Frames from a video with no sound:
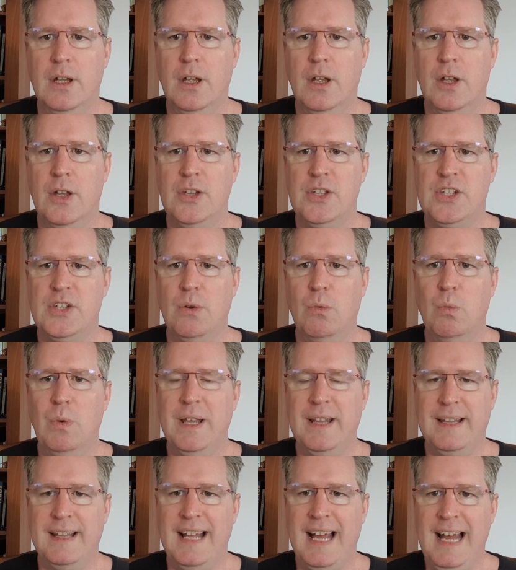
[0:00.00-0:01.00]
So
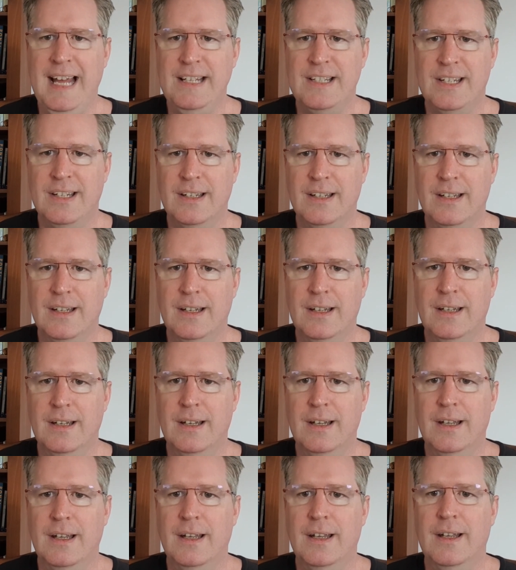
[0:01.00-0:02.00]
with that,
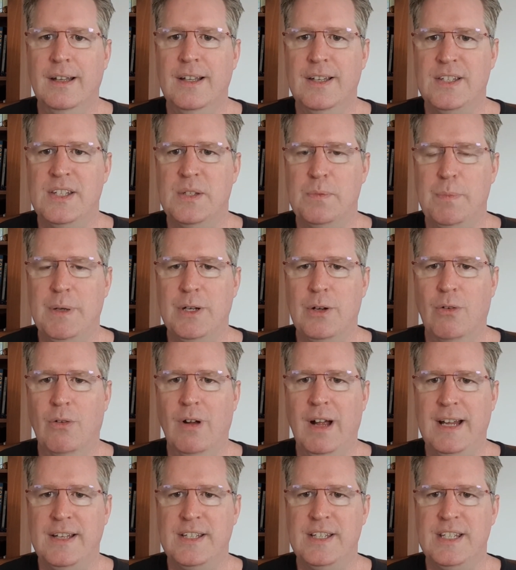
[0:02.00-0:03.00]
this has been
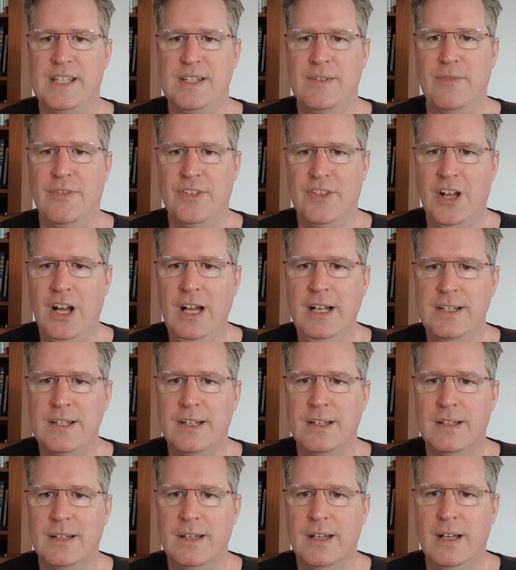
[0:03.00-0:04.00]
Horizons of Thought.
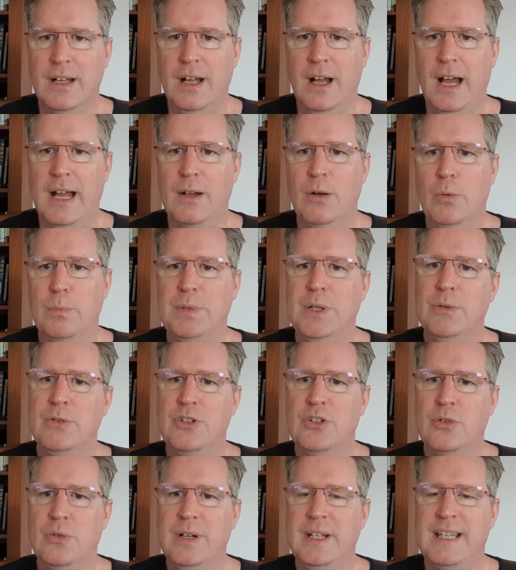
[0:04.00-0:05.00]
I hope you
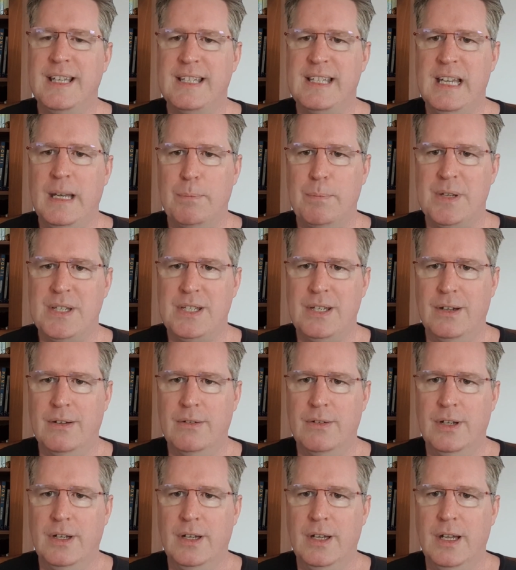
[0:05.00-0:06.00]
enjoyed this
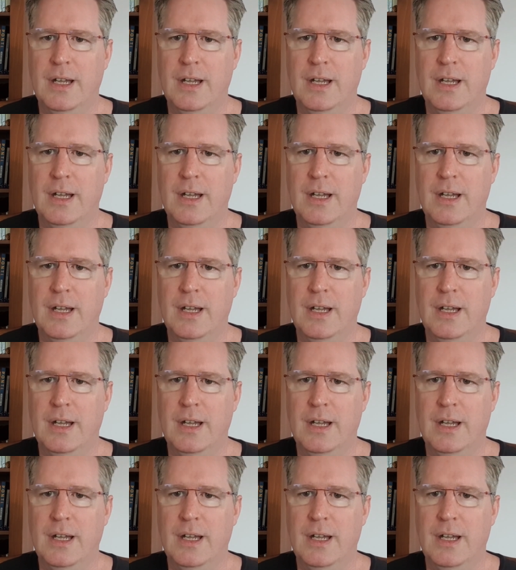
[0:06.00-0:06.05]
episode.